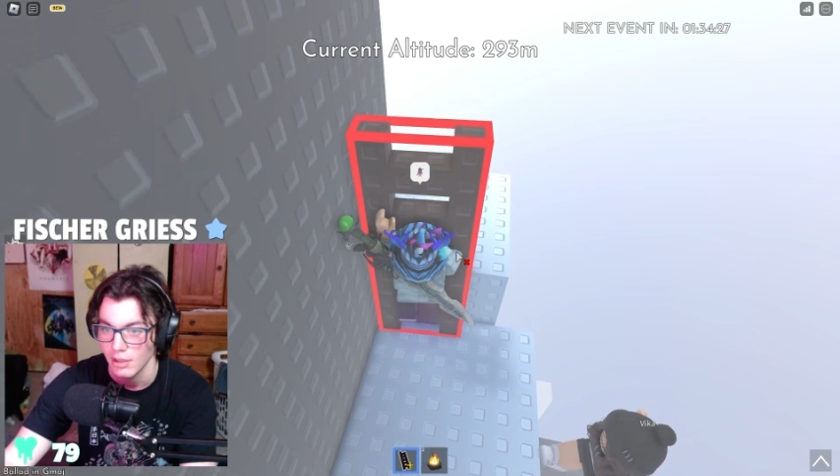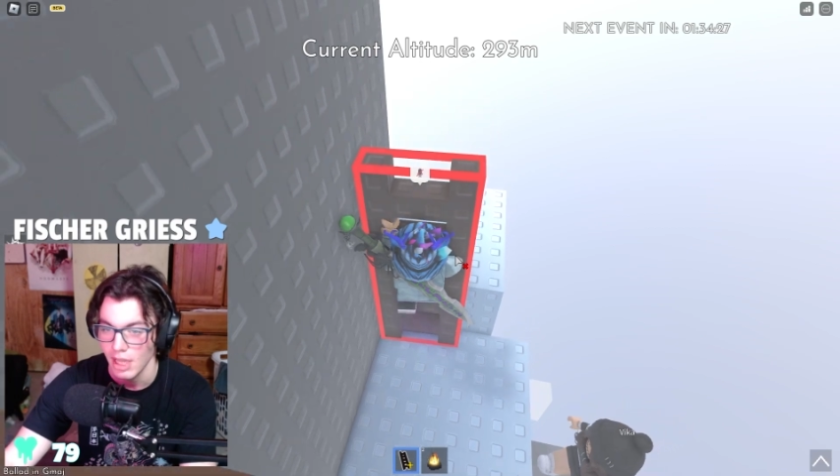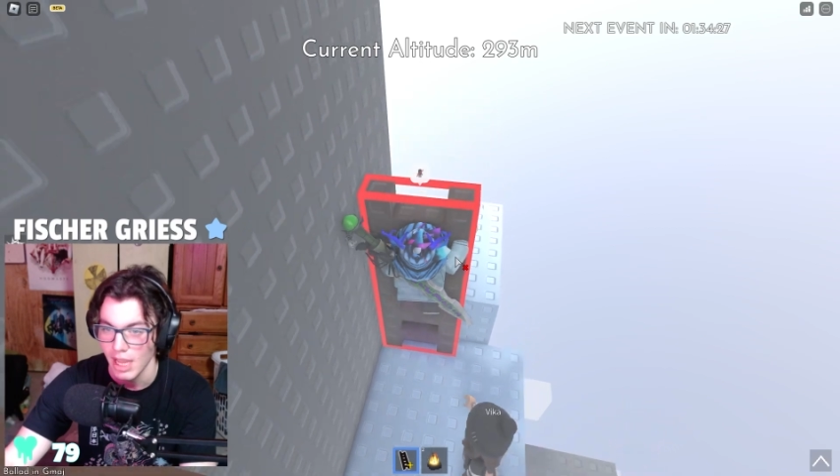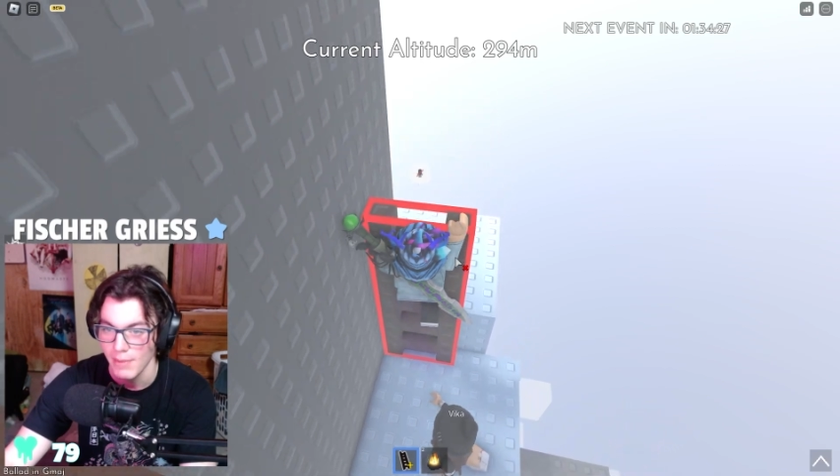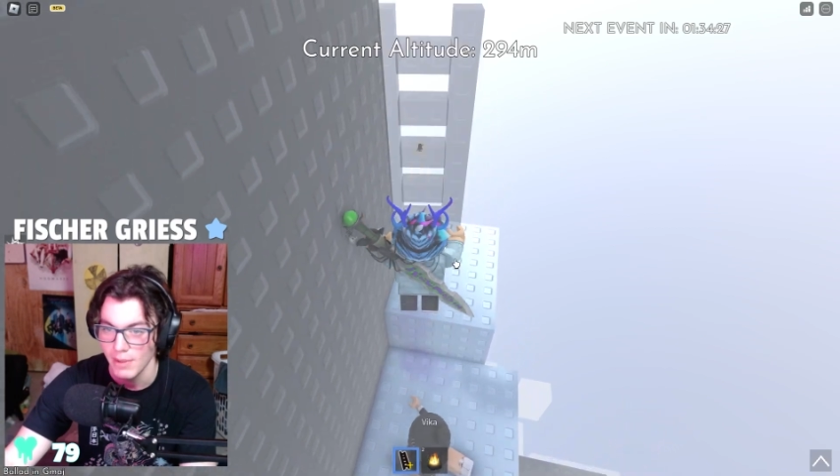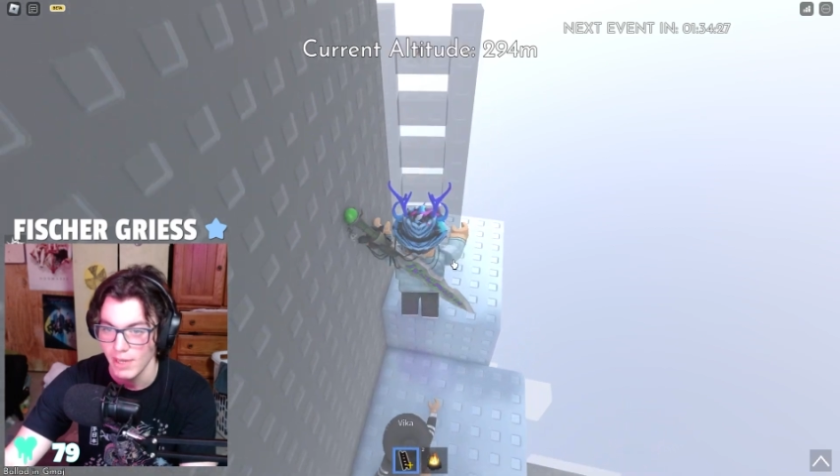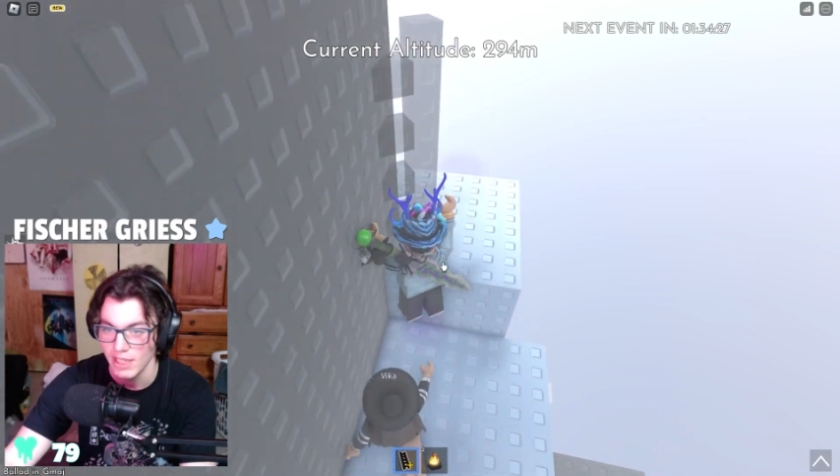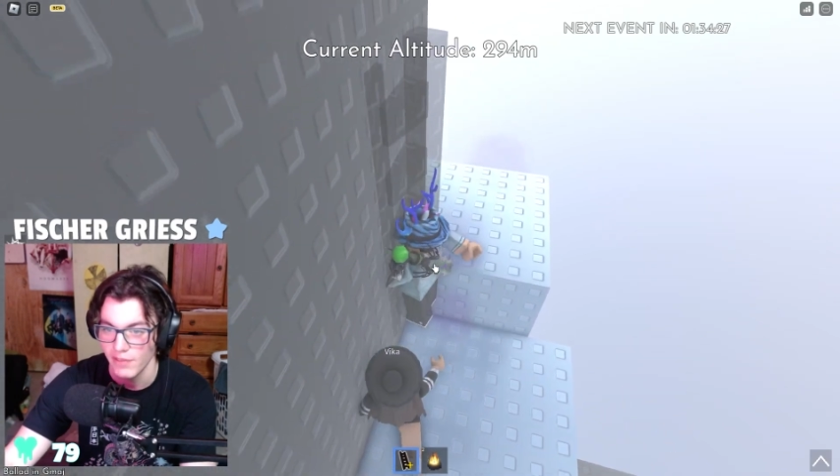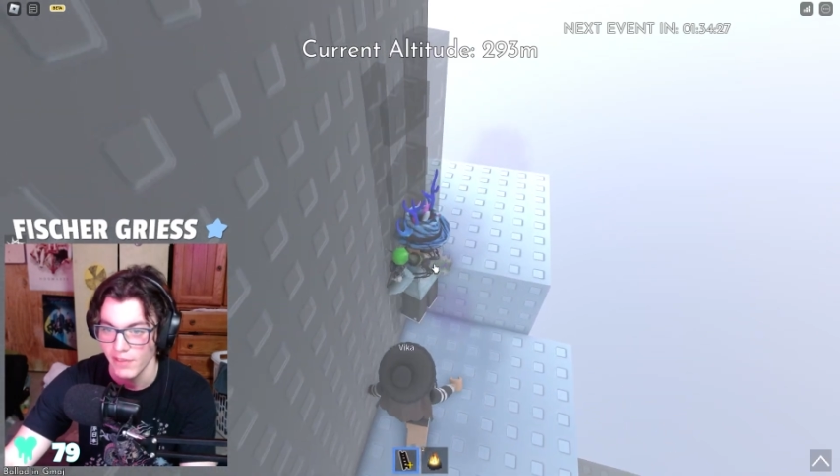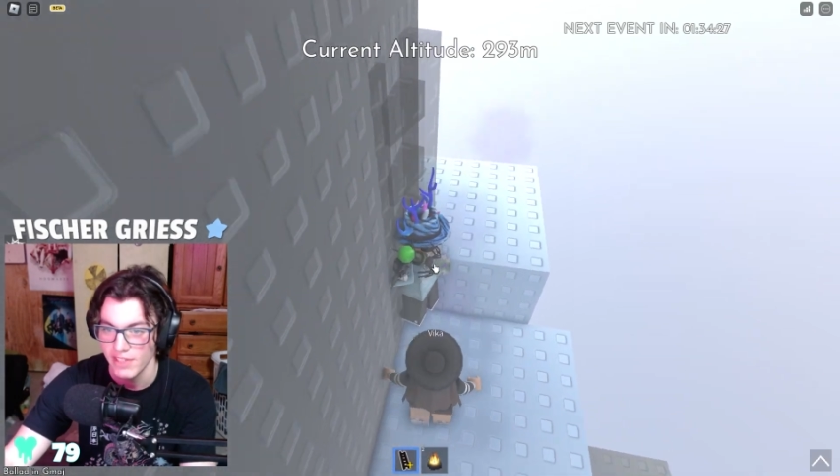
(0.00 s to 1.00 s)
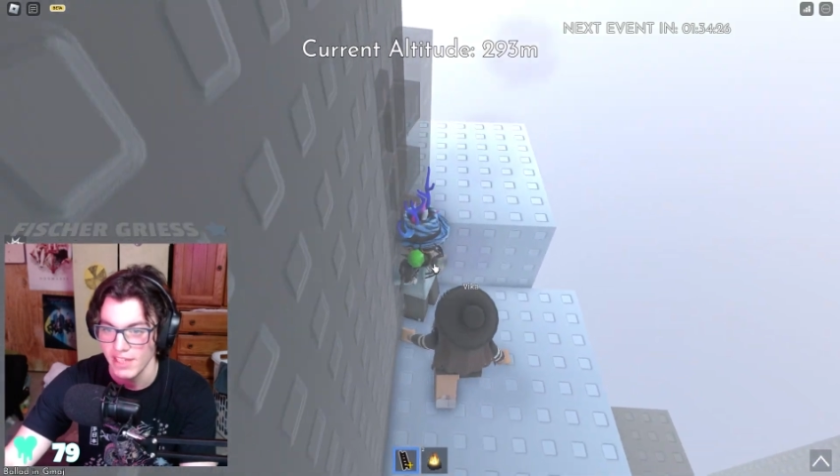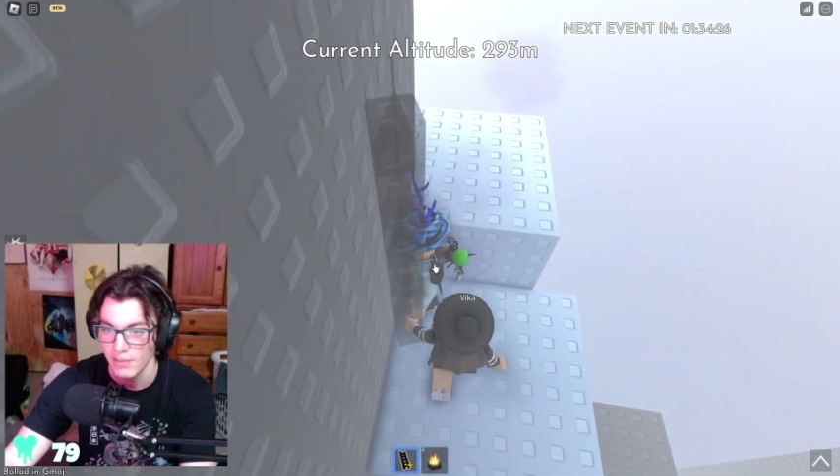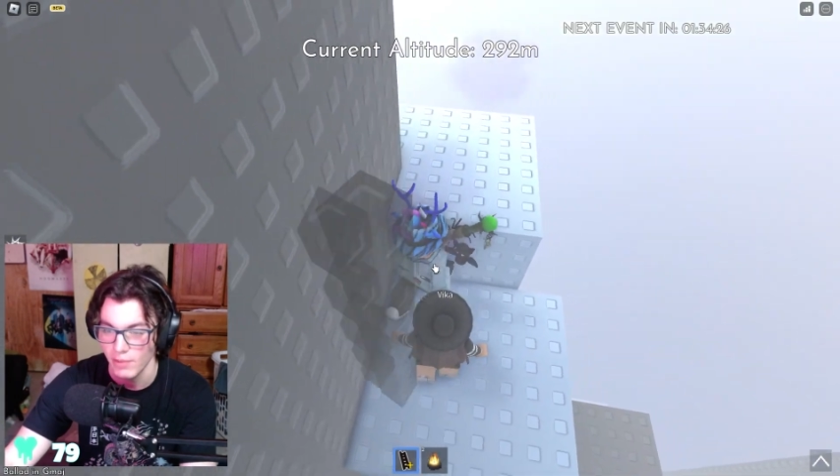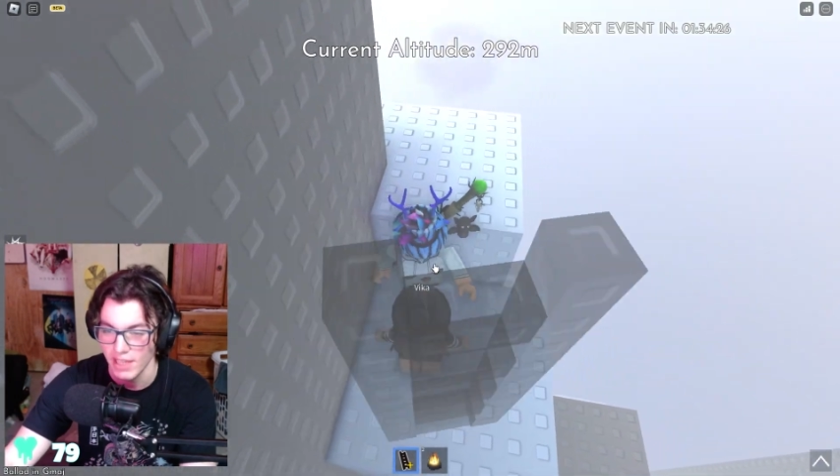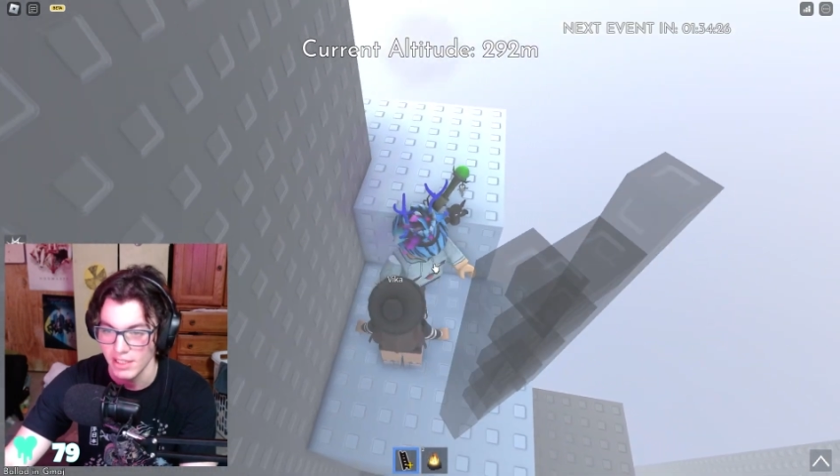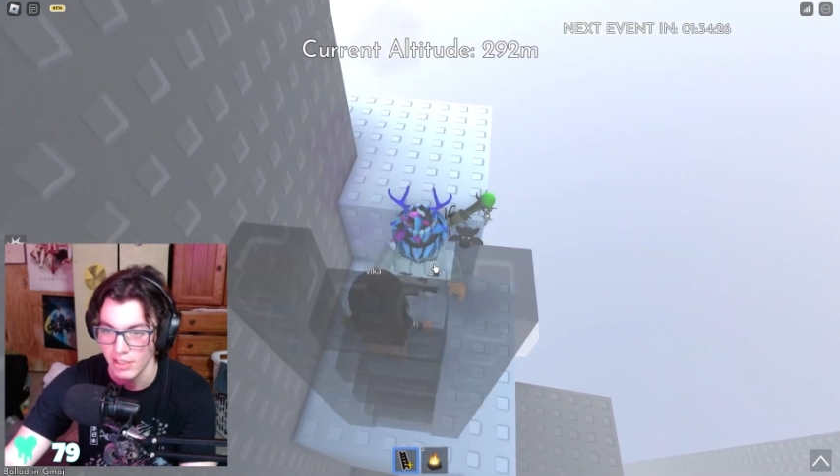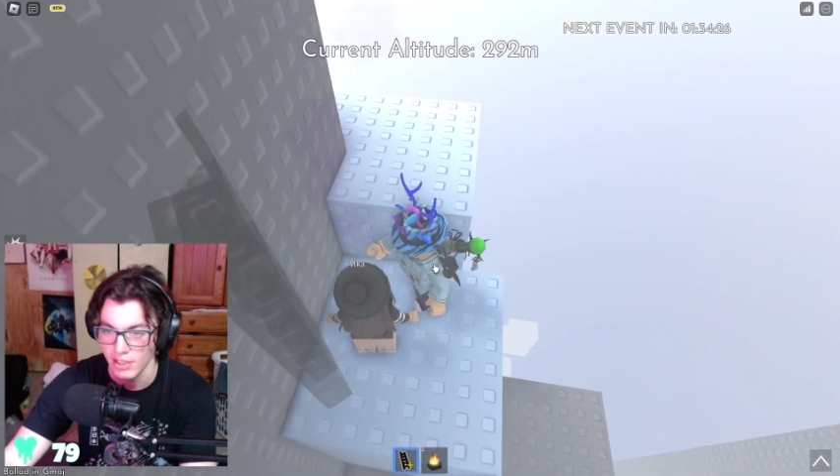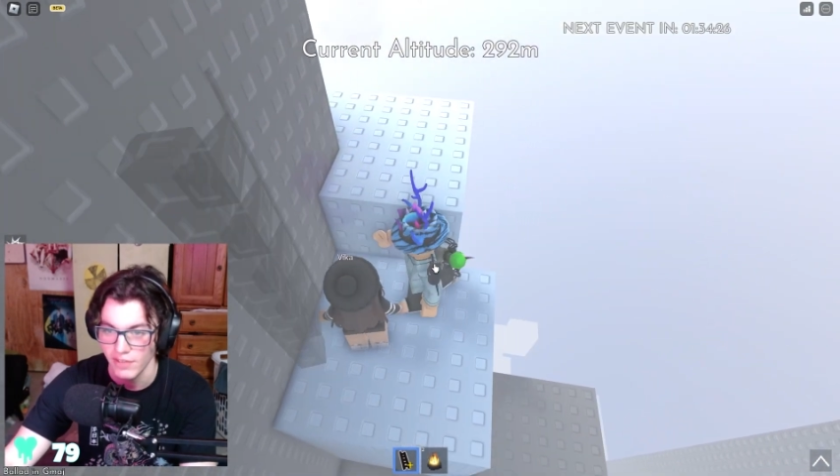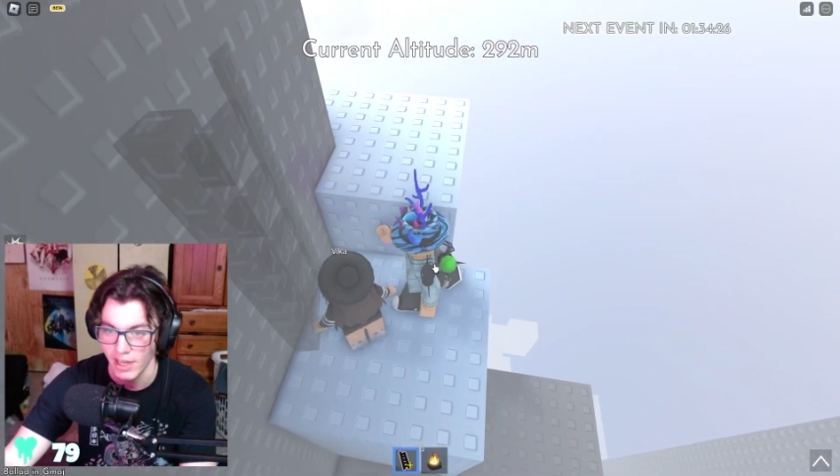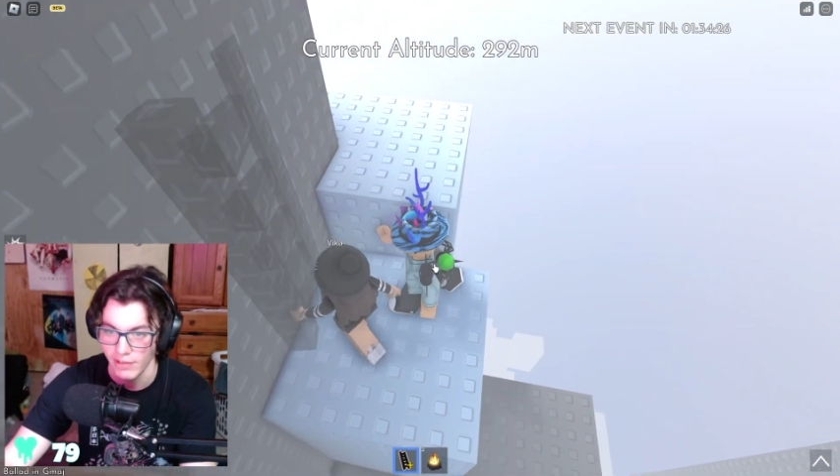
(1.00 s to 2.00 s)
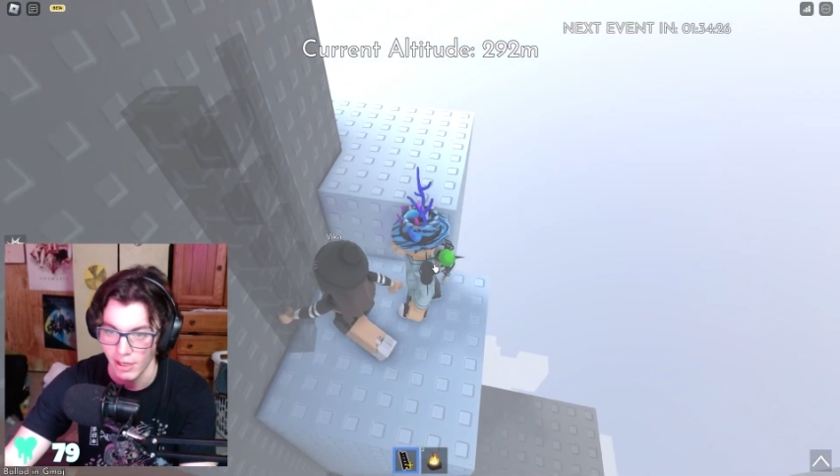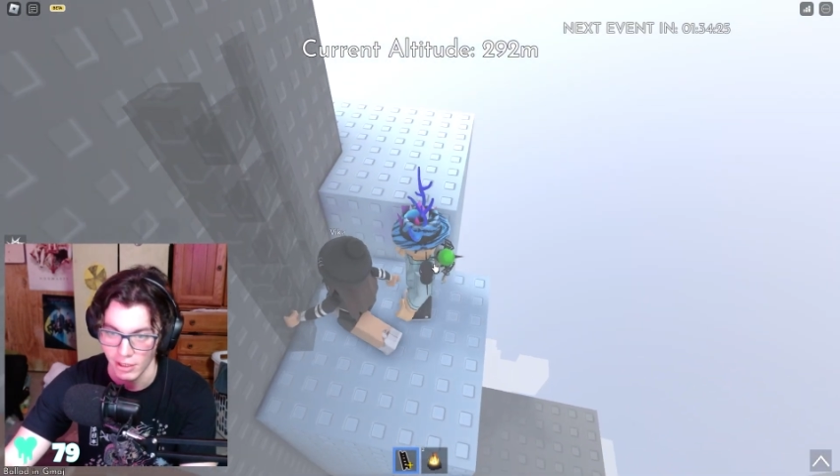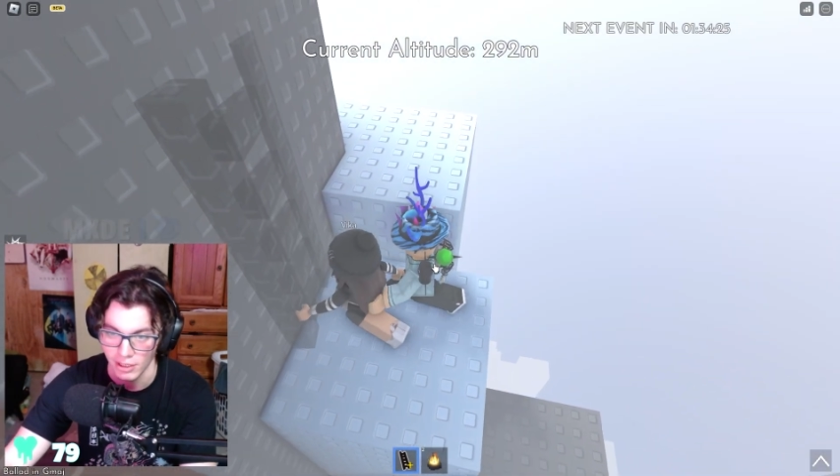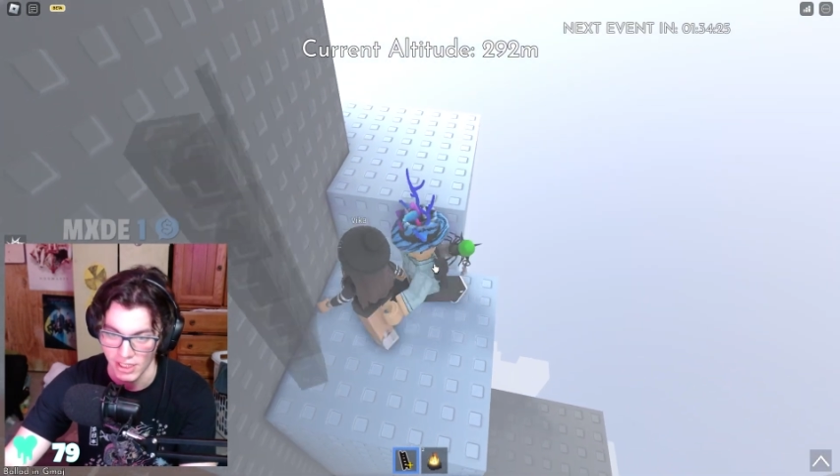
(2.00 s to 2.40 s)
I mean, when it's 15, when it's under five dollars,